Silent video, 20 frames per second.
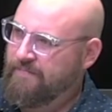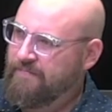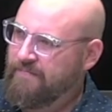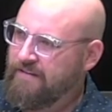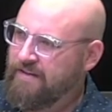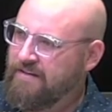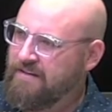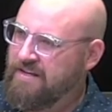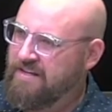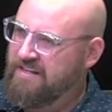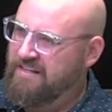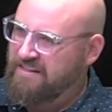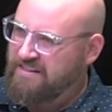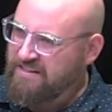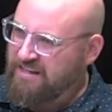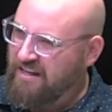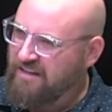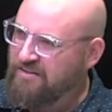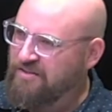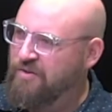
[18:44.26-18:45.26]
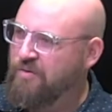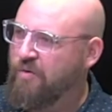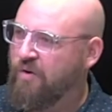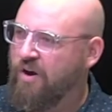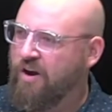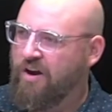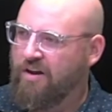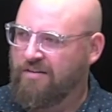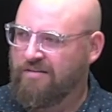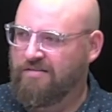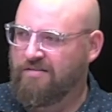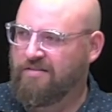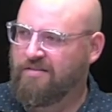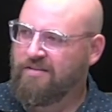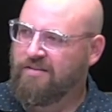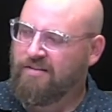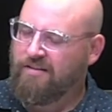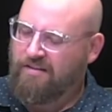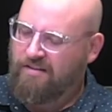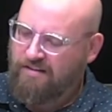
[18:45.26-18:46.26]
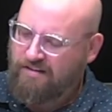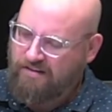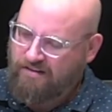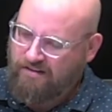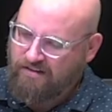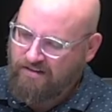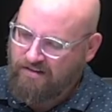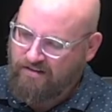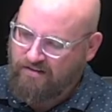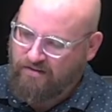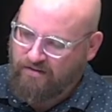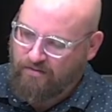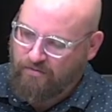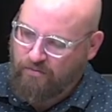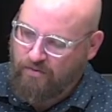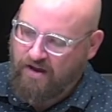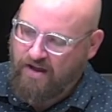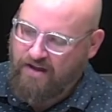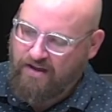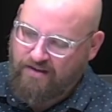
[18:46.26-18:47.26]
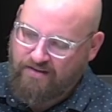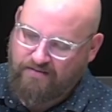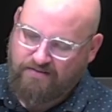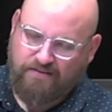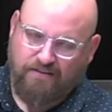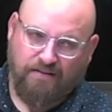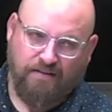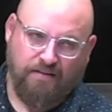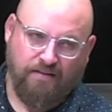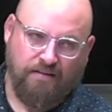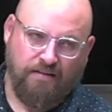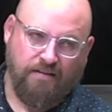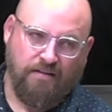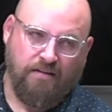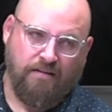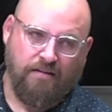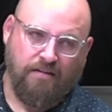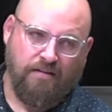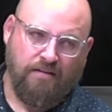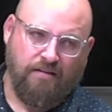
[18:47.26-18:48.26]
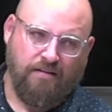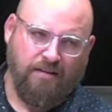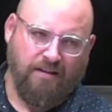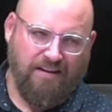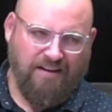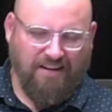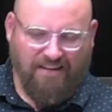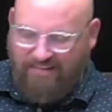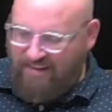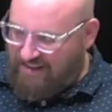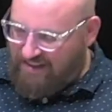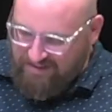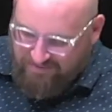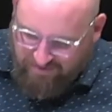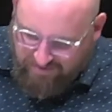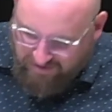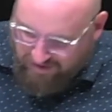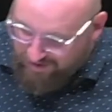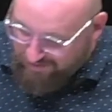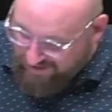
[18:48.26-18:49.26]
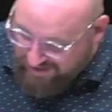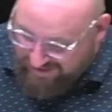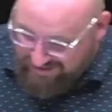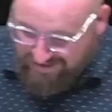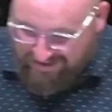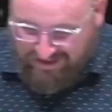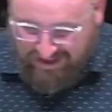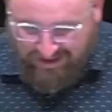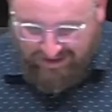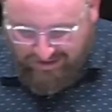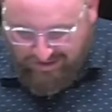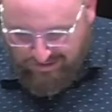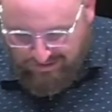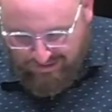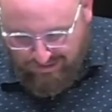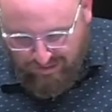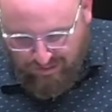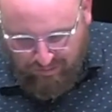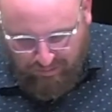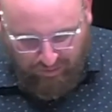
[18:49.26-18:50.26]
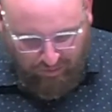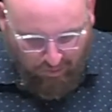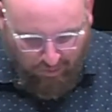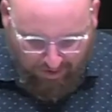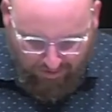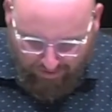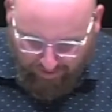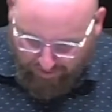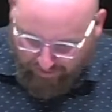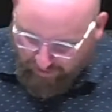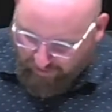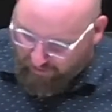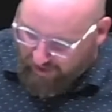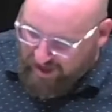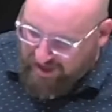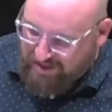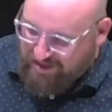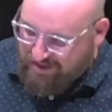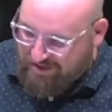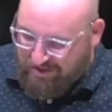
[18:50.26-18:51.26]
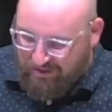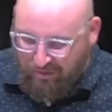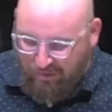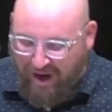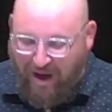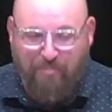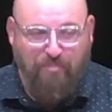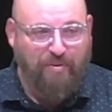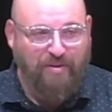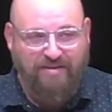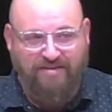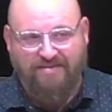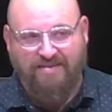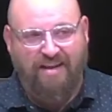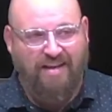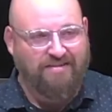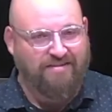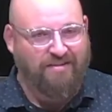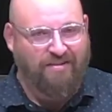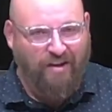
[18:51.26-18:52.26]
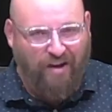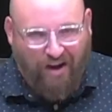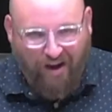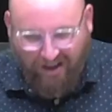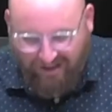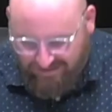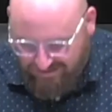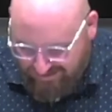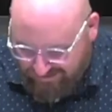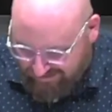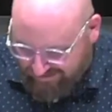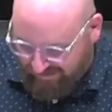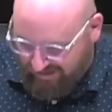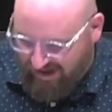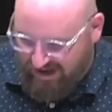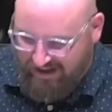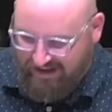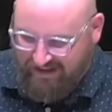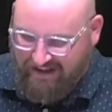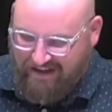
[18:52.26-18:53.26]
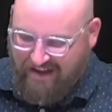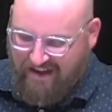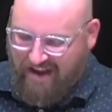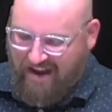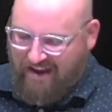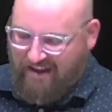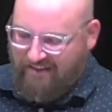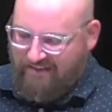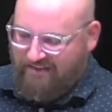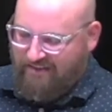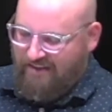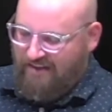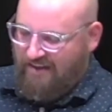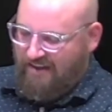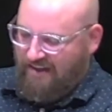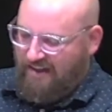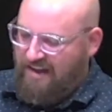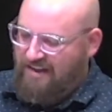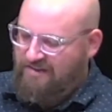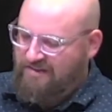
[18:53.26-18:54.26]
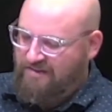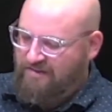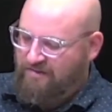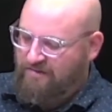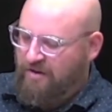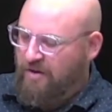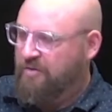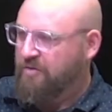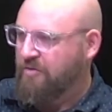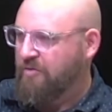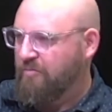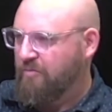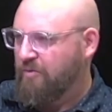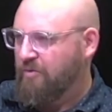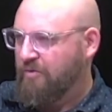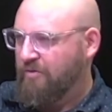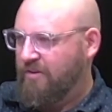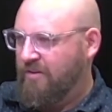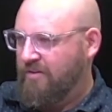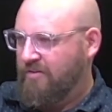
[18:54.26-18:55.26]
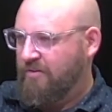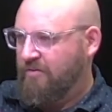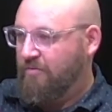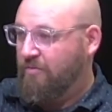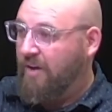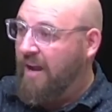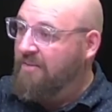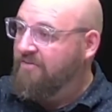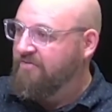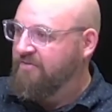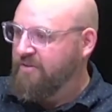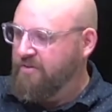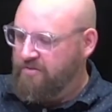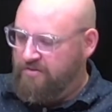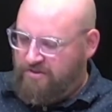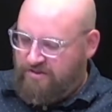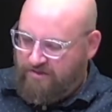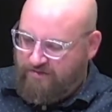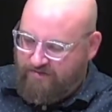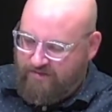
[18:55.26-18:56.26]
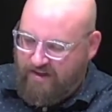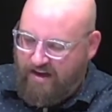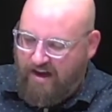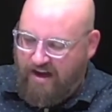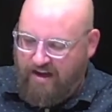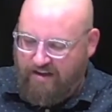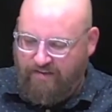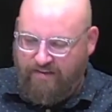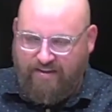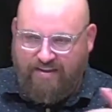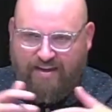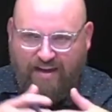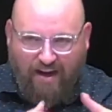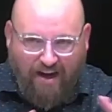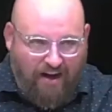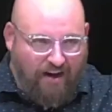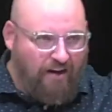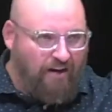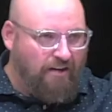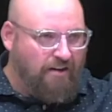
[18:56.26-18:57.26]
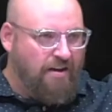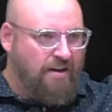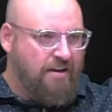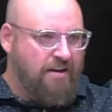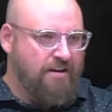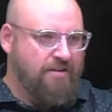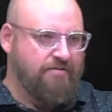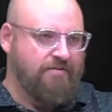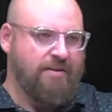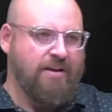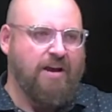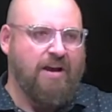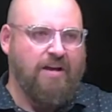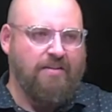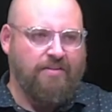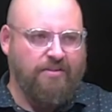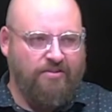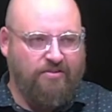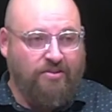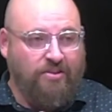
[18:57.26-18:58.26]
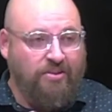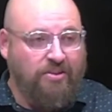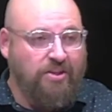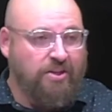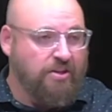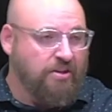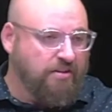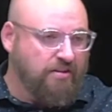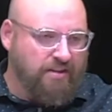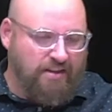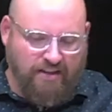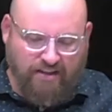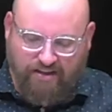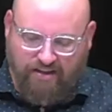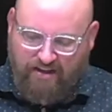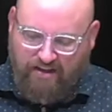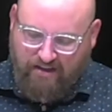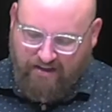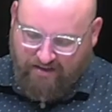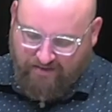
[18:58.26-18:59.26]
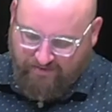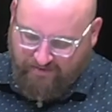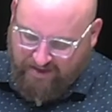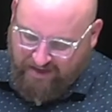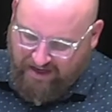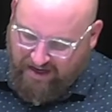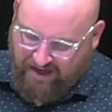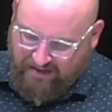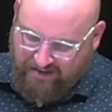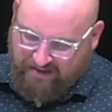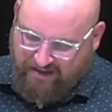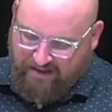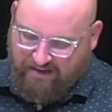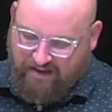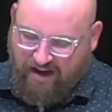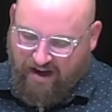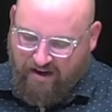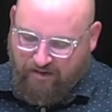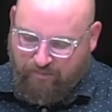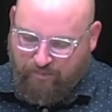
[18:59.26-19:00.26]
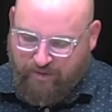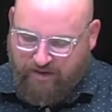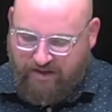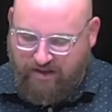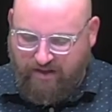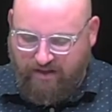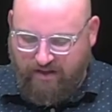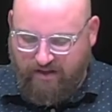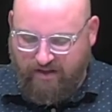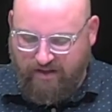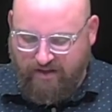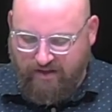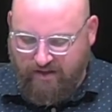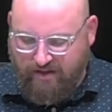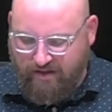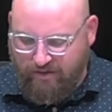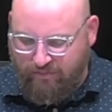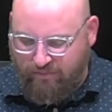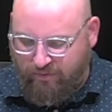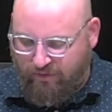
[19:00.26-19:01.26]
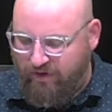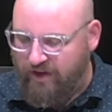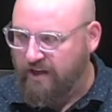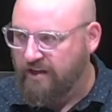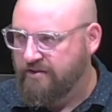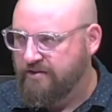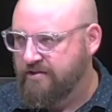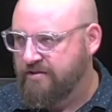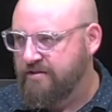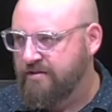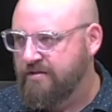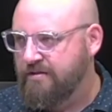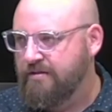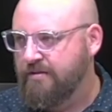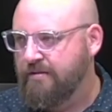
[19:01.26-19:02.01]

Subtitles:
And they continue on in their ways. And that even though they continue to employ their greatest weapons as an onslaught as against the vulnerable, the refuge of God, the care of God, the security of God cannot be breached.